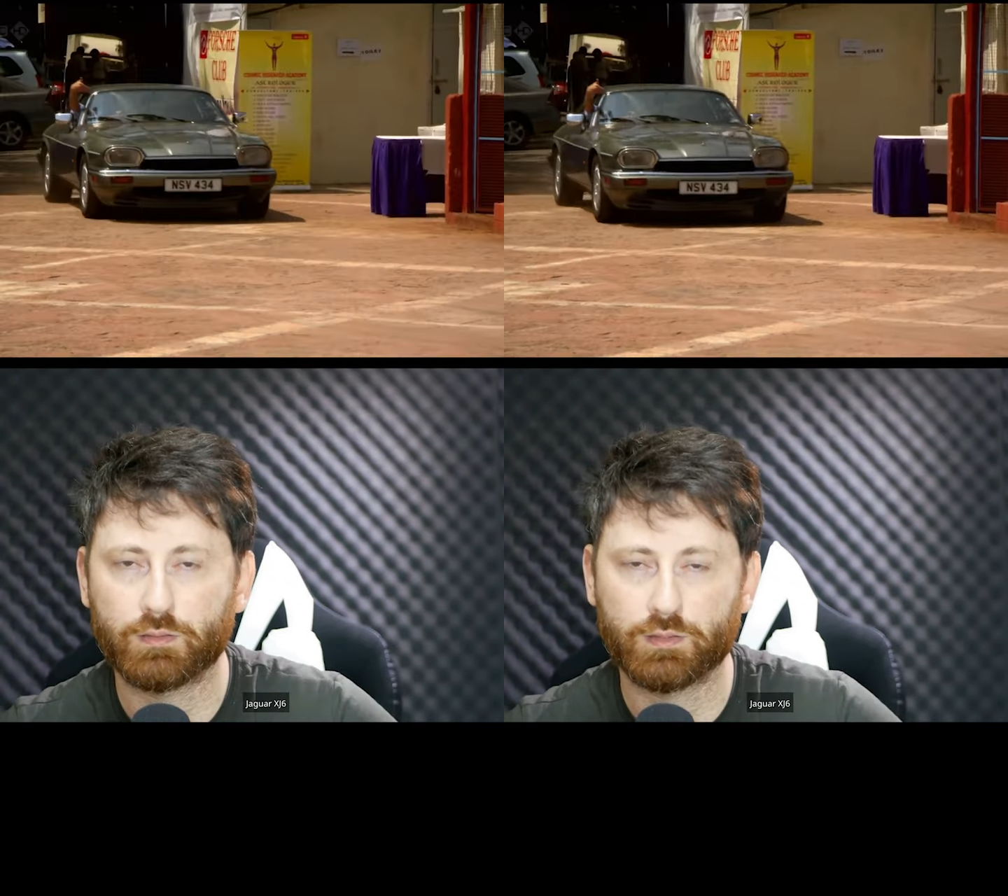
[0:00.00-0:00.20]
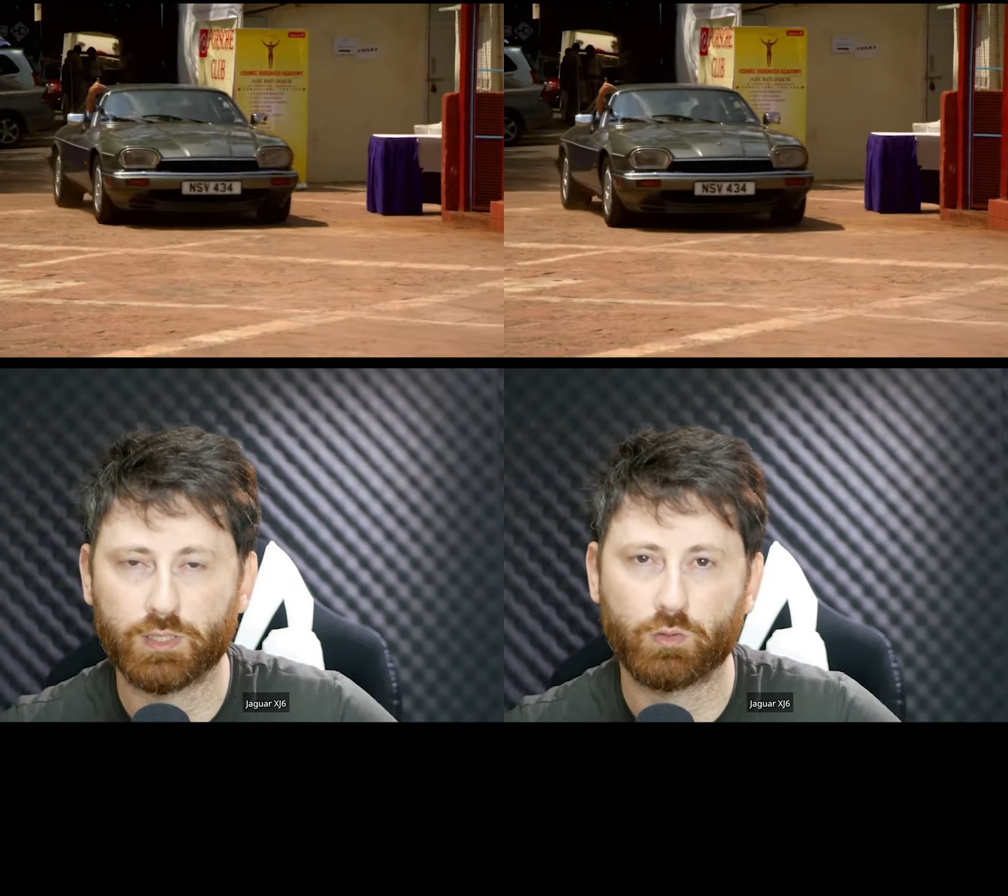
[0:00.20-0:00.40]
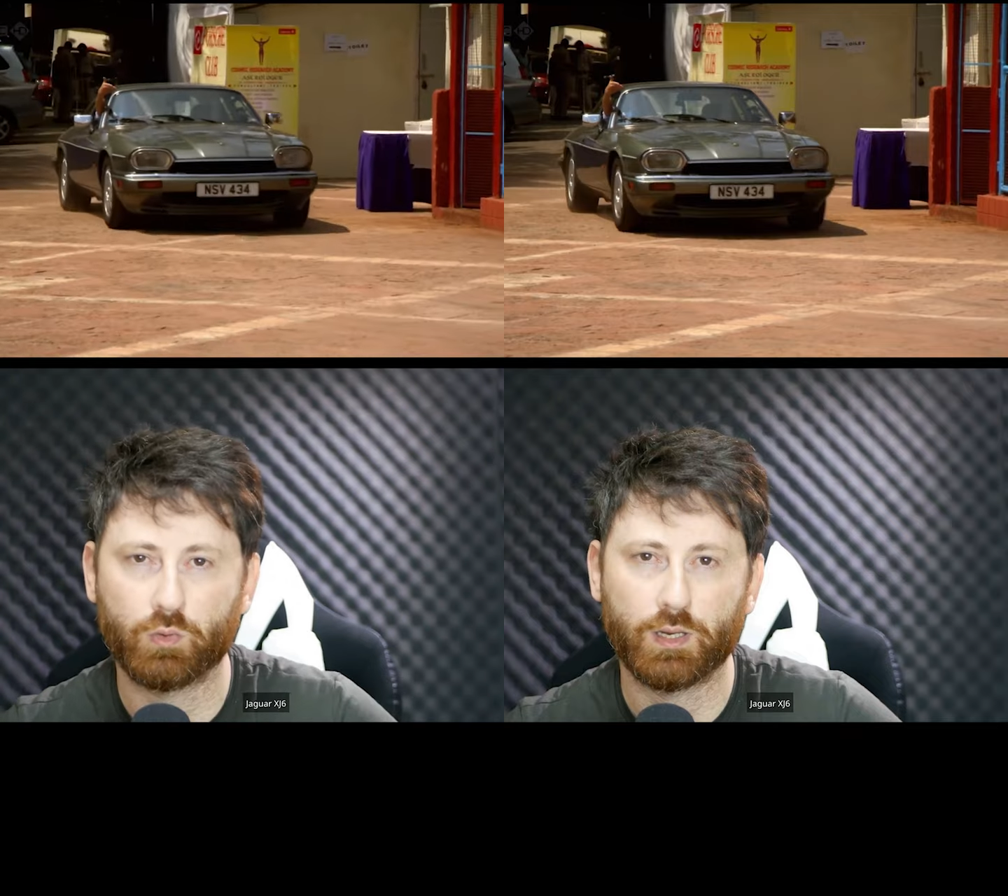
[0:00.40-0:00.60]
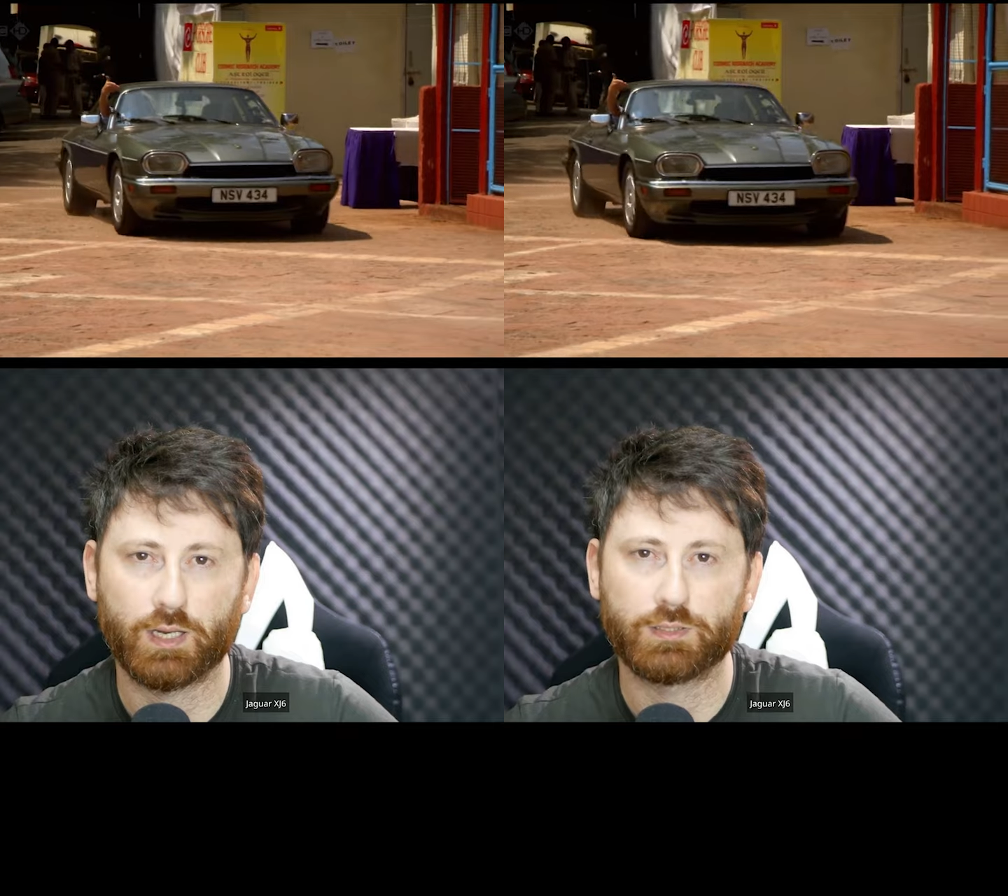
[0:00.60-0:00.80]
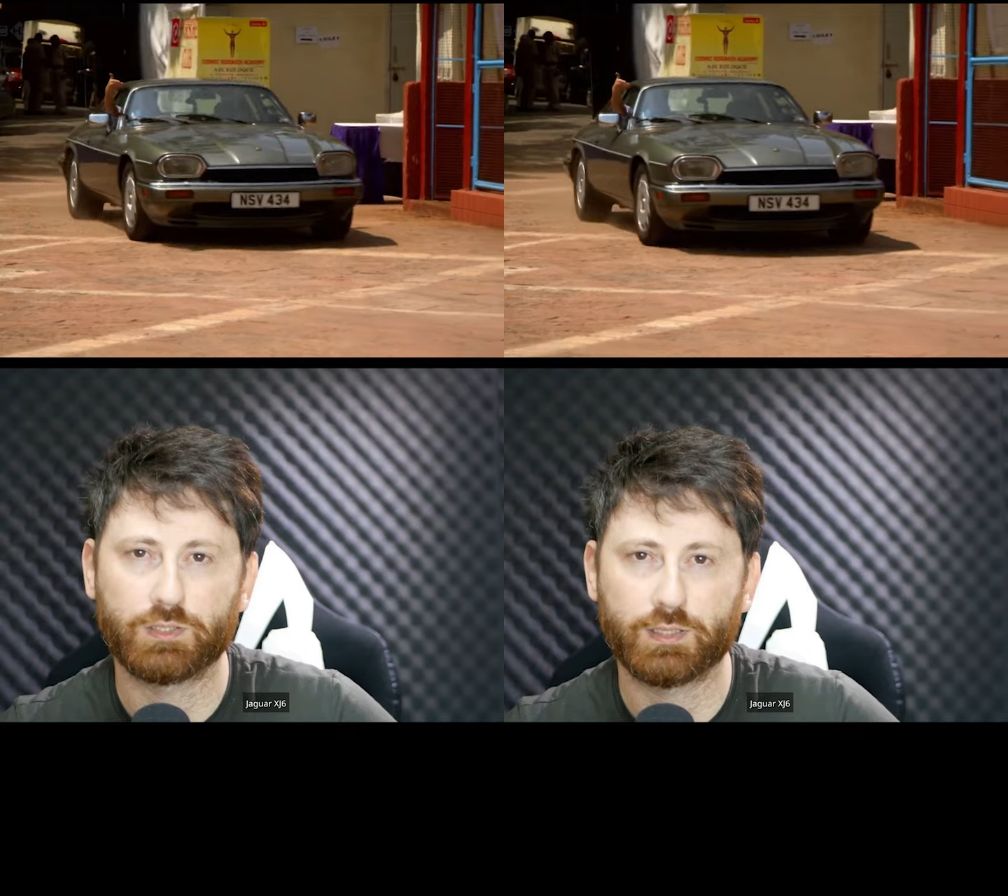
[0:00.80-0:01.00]
Jaguar
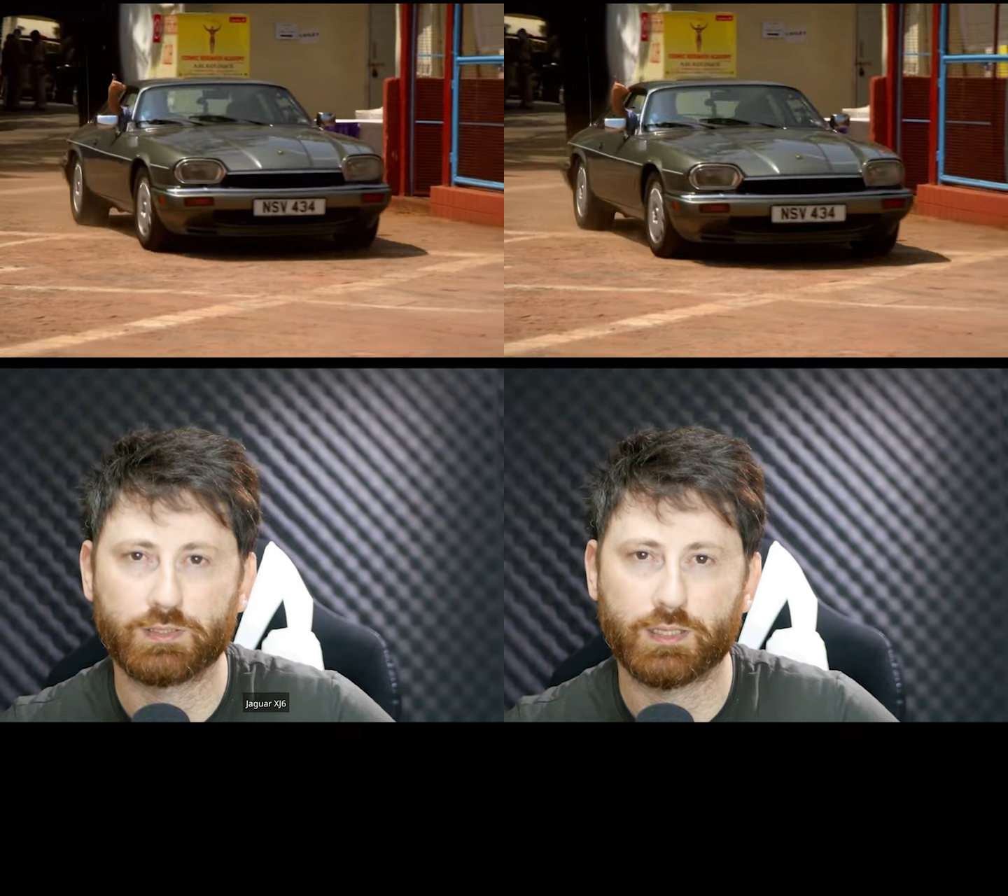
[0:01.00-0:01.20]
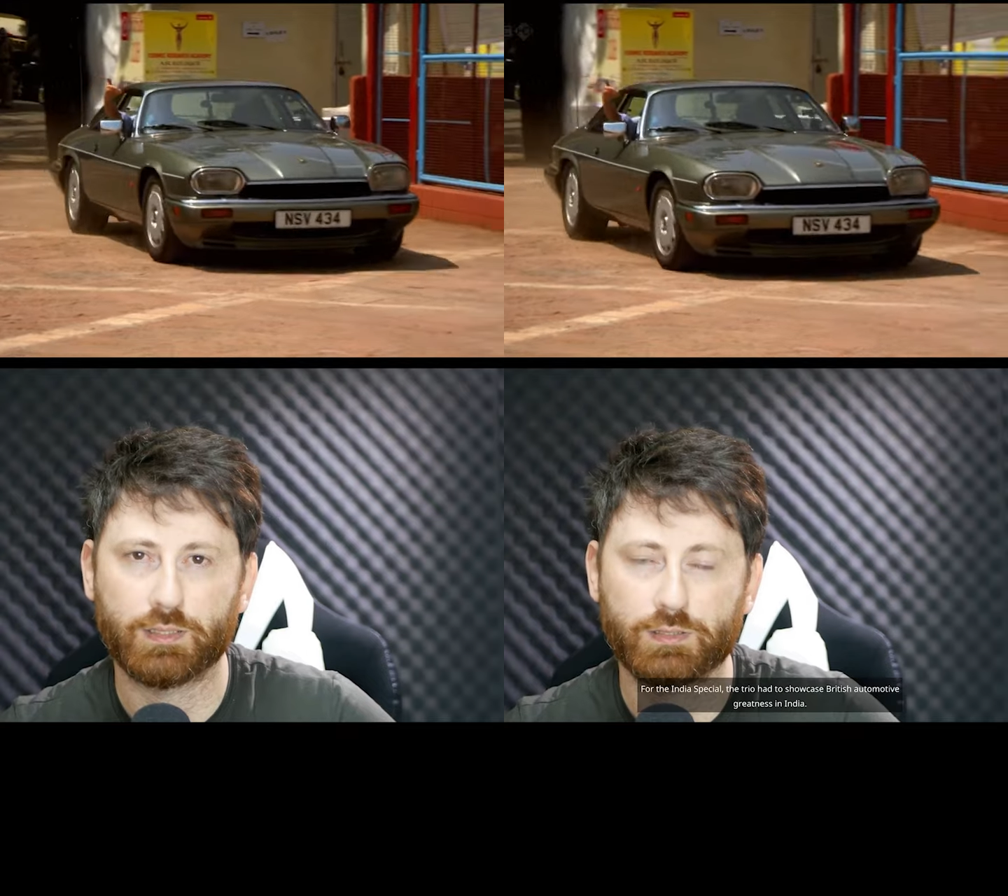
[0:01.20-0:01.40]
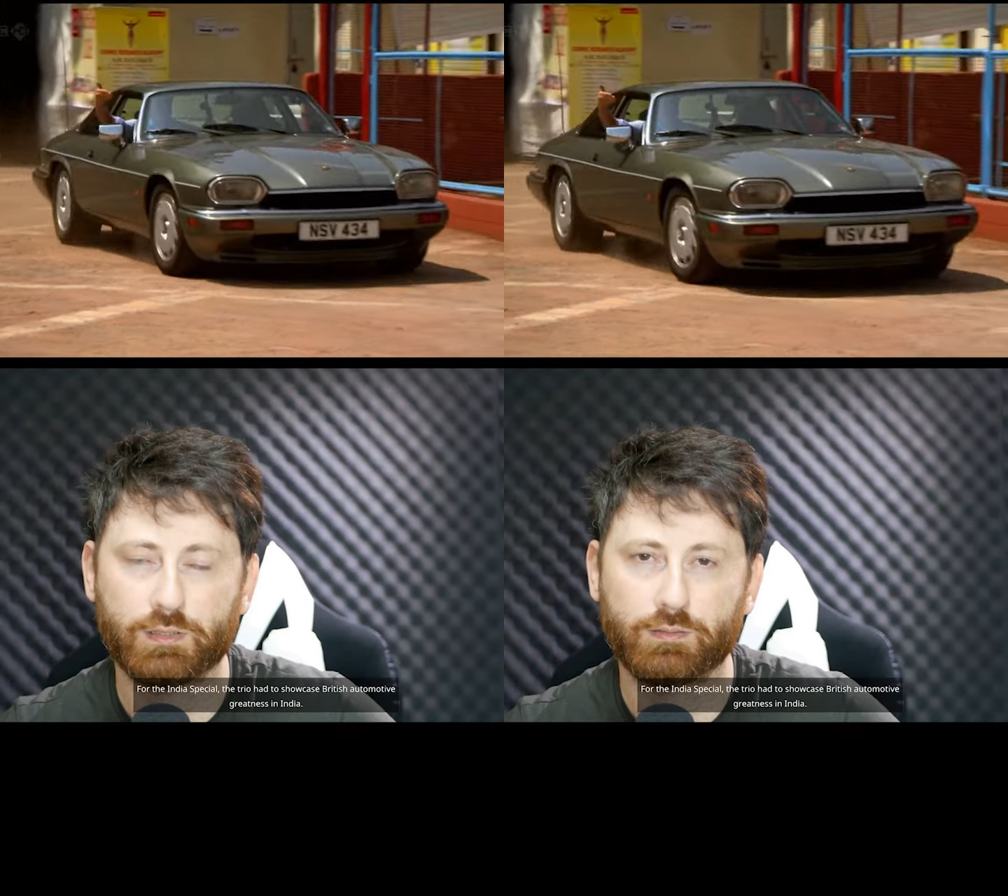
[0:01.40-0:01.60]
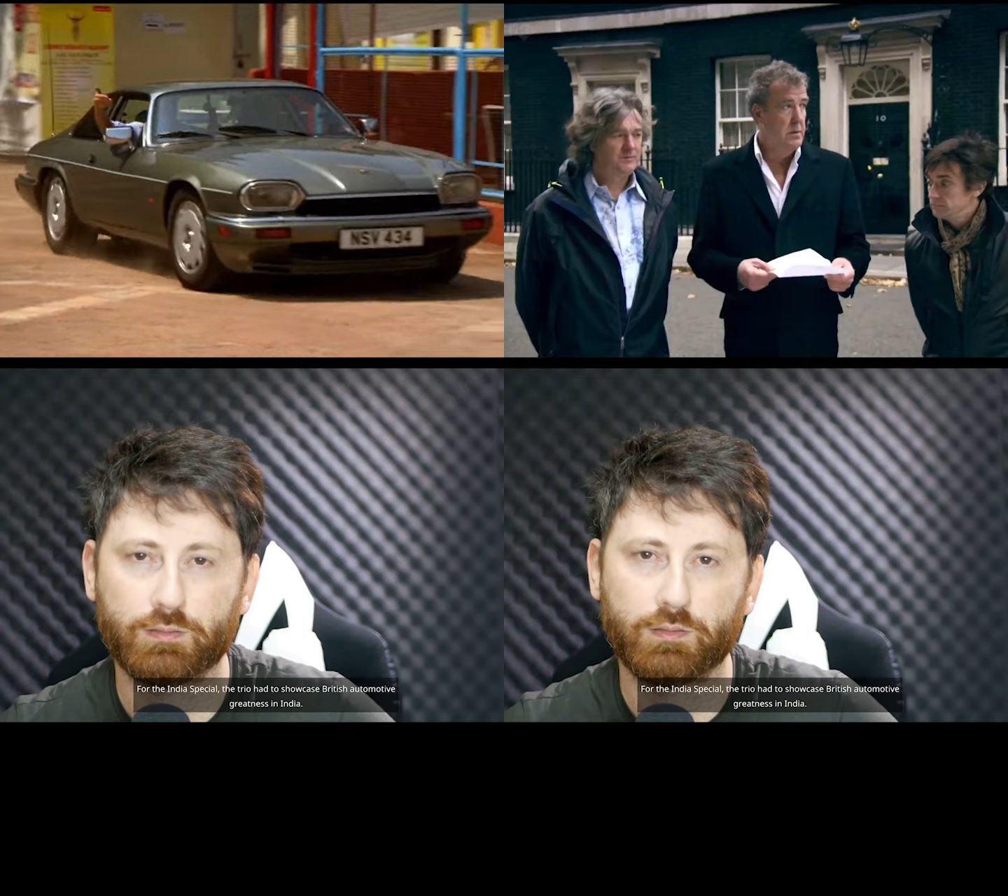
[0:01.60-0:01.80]
XJ6.